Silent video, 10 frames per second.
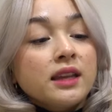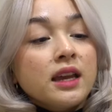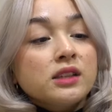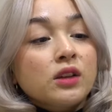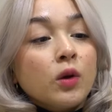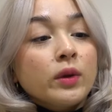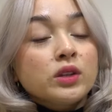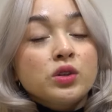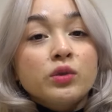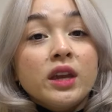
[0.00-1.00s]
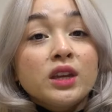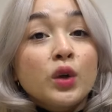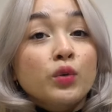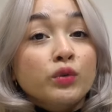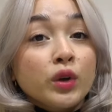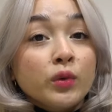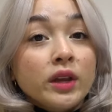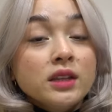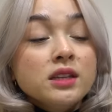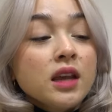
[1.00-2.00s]
that is going to get
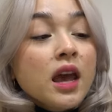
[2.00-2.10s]
ruined